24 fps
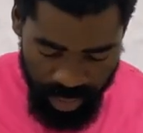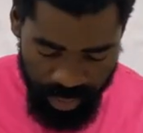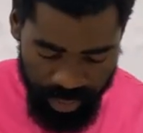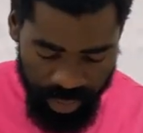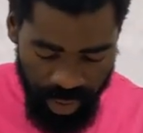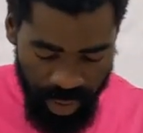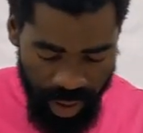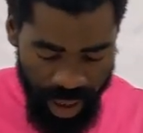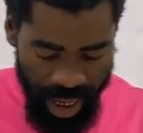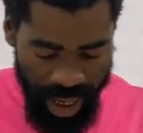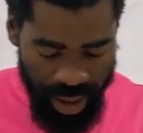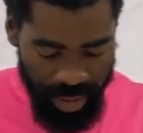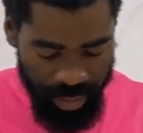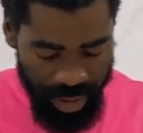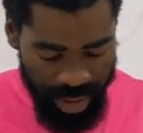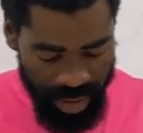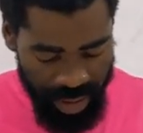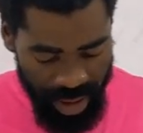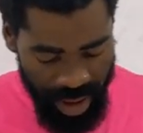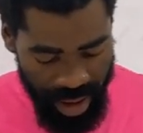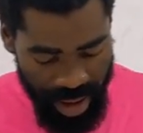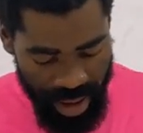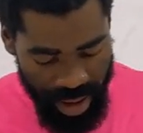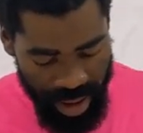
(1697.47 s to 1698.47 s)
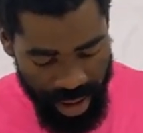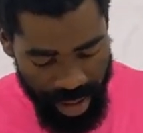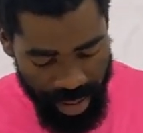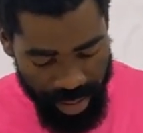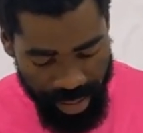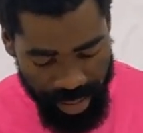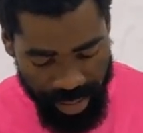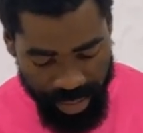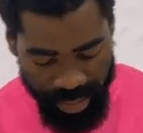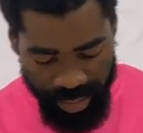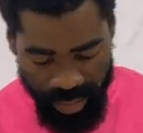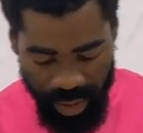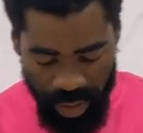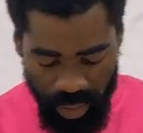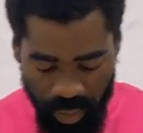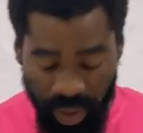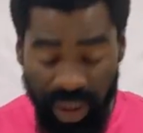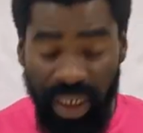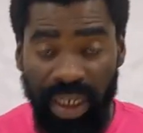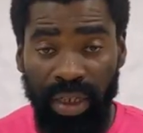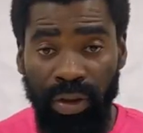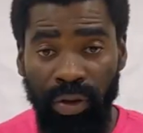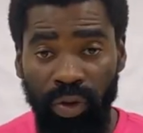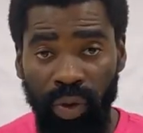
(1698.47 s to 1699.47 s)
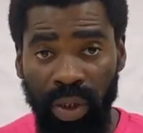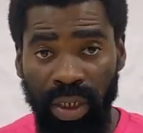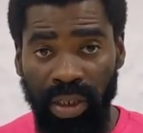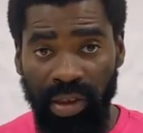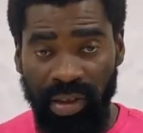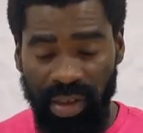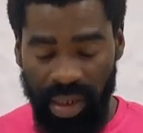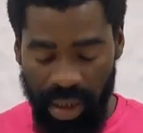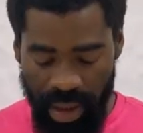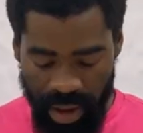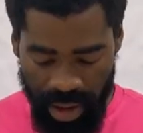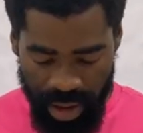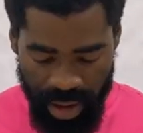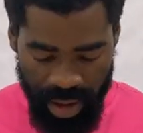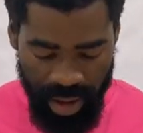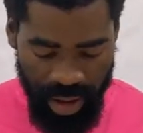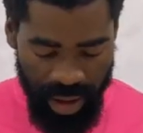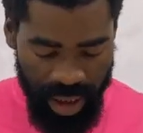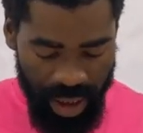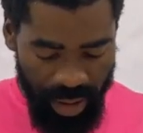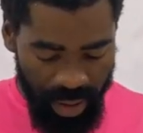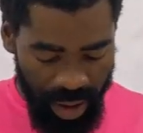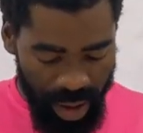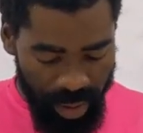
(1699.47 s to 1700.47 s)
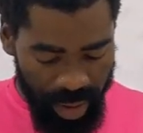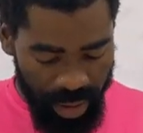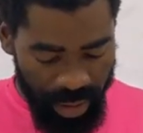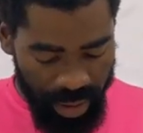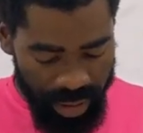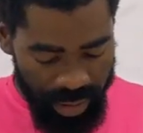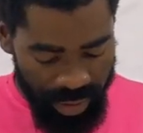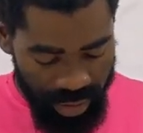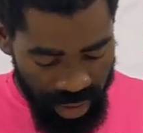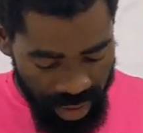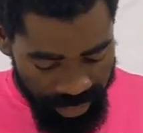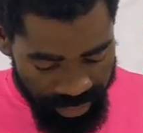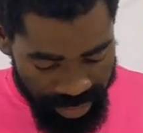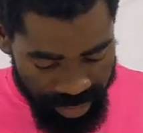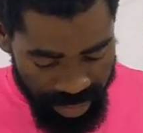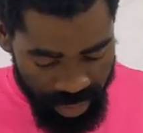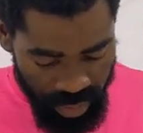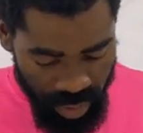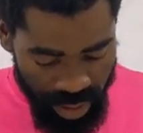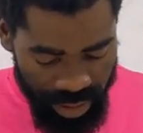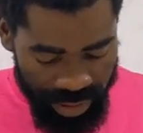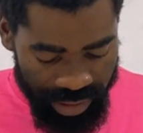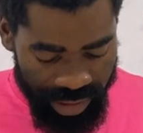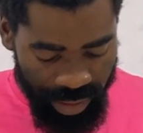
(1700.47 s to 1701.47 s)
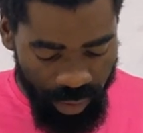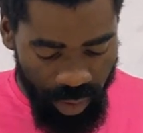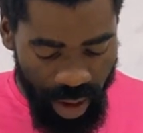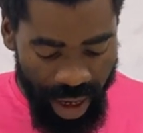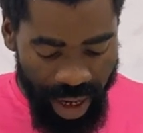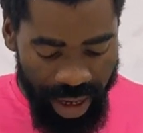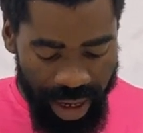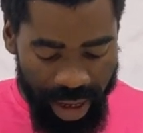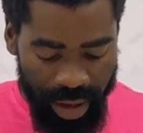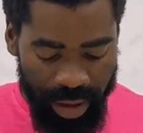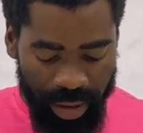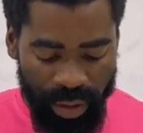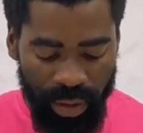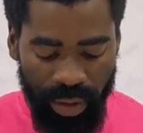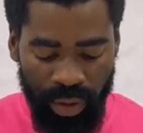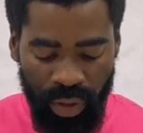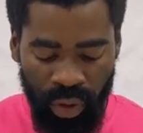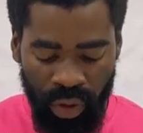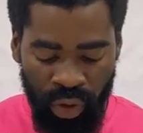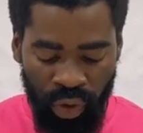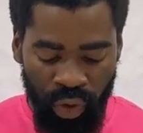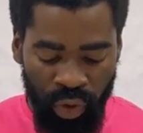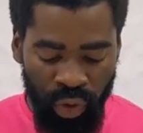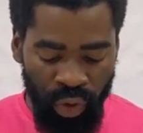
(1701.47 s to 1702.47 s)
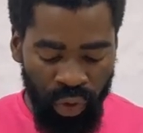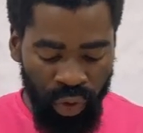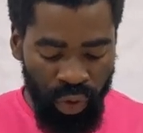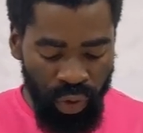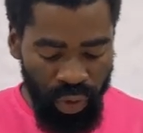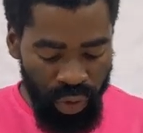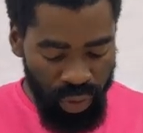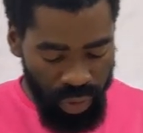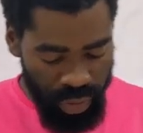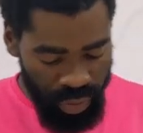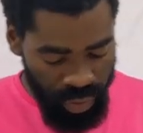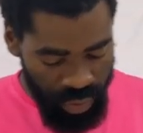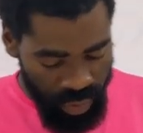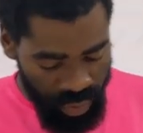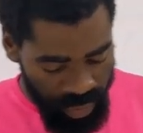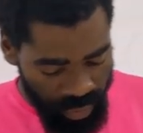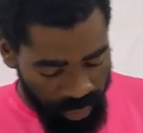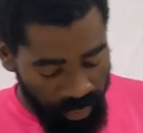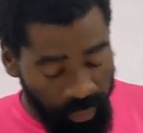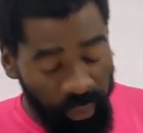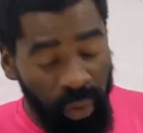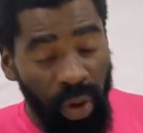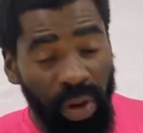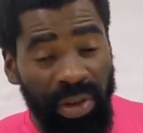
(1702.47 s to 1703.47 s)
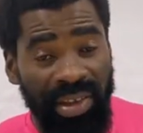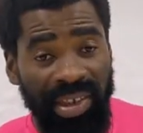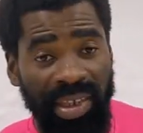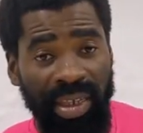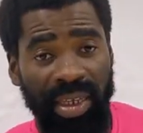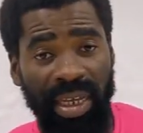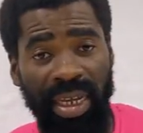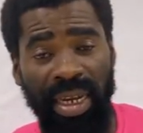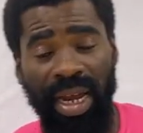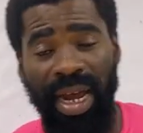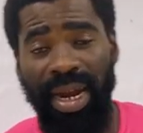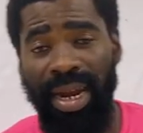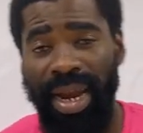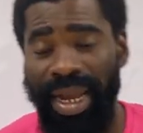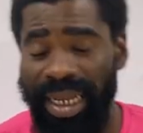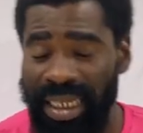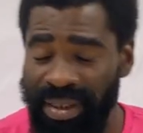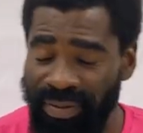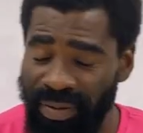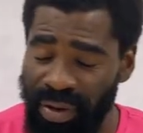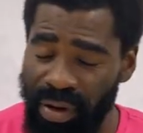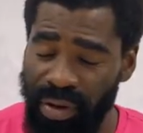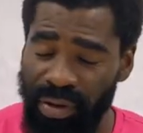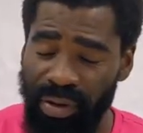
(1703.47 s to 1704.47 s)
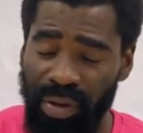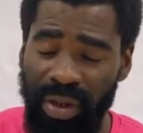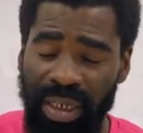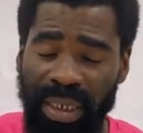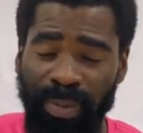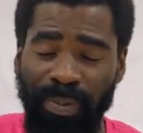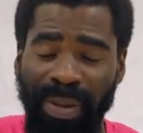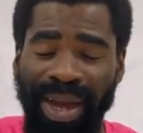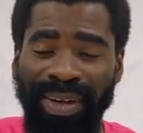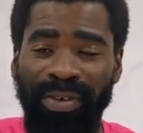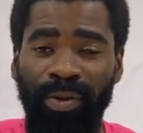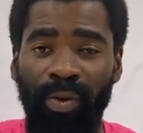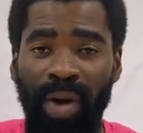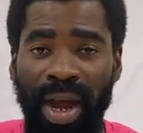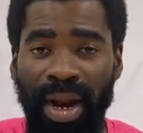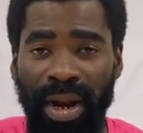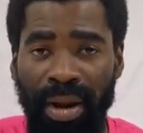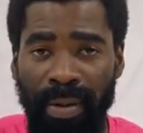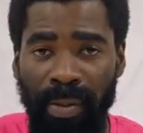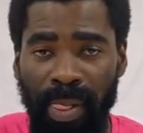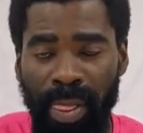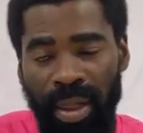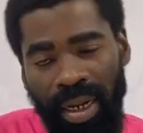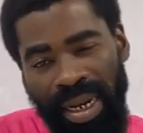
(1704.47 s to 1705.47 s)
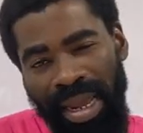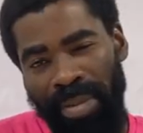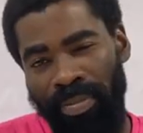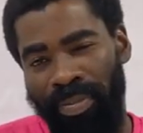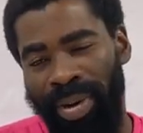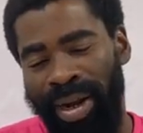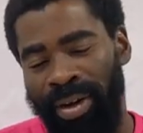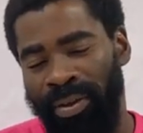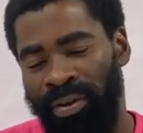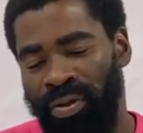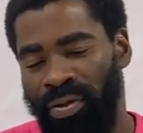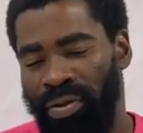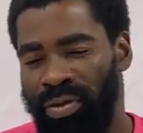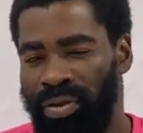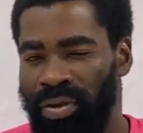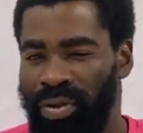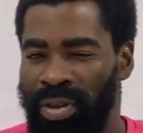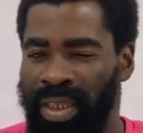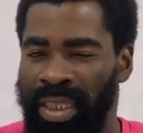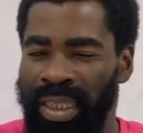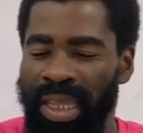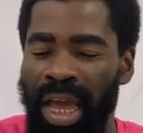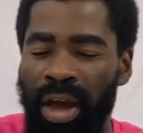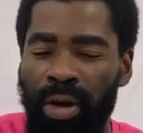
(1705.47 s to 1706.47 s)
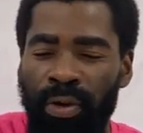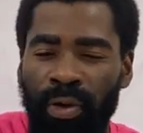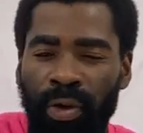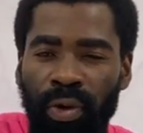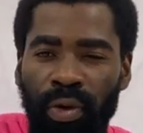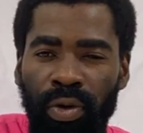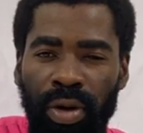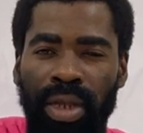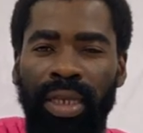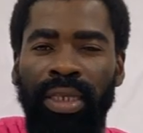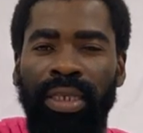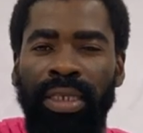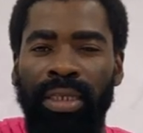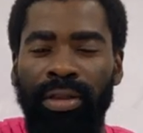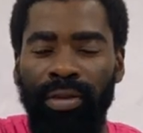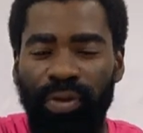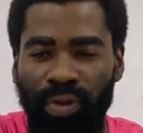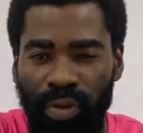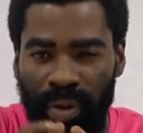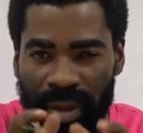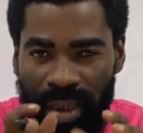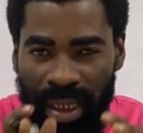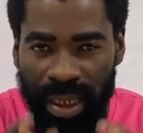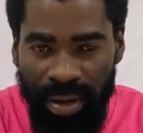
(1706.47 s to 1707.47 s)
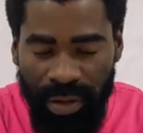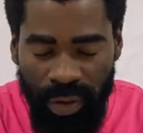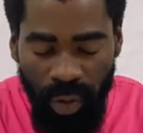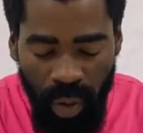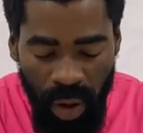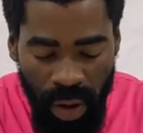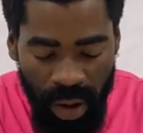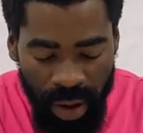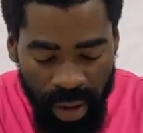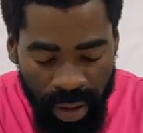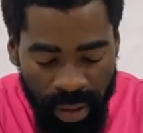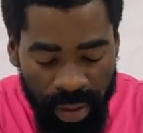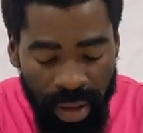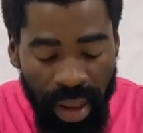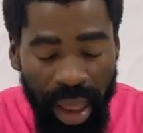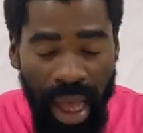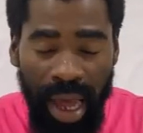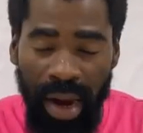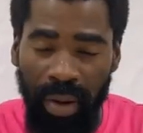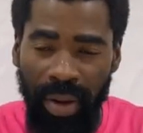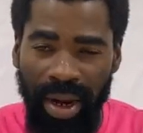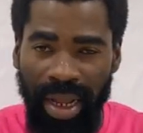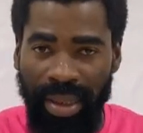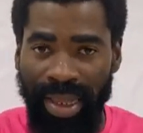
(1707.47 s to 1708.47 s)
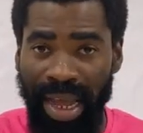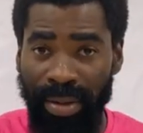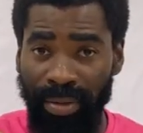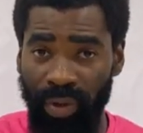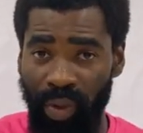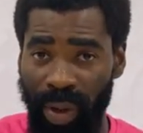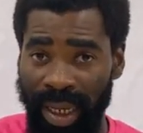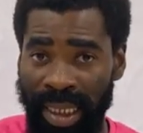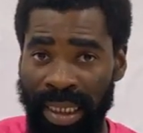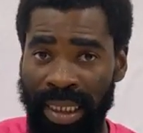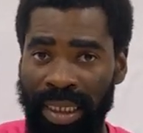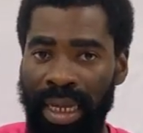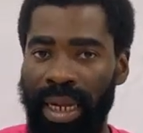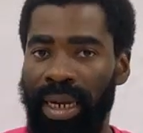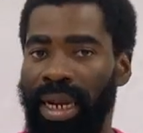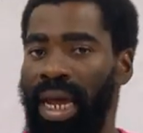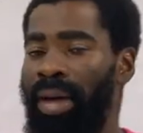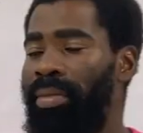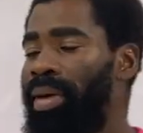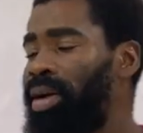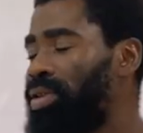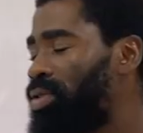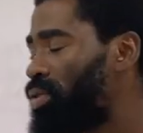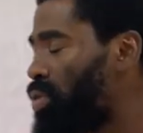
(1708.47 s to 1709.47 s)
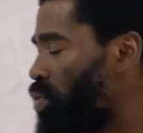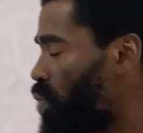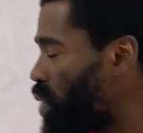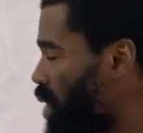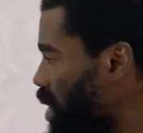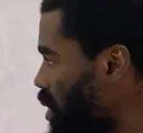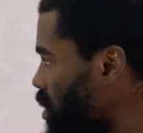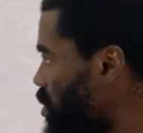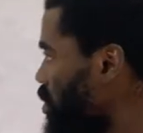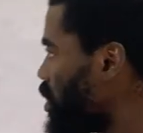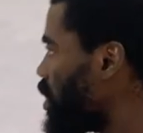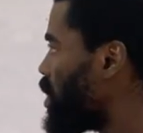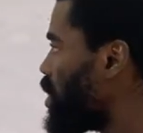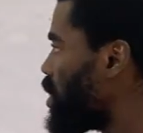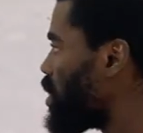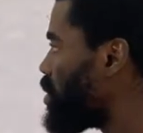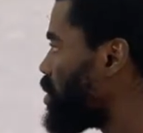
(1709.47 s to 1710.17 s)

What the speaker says: We'll end with question 20. Then we'll come and continue from 21 to 40 in our next video. So this is part one, then part two. So stay glued. Listen to this wall. I don't want the time to extend that much. So within